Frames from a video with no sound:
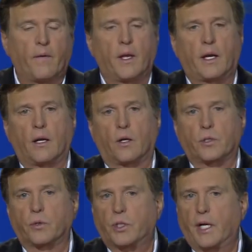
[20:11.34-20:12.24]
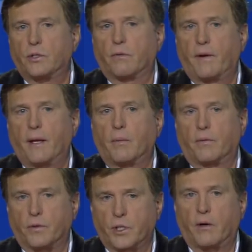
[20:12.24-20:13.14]
It can also change your family
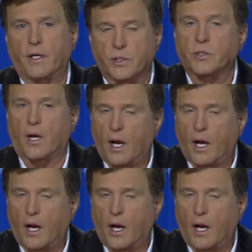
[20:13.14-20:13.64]
for generations.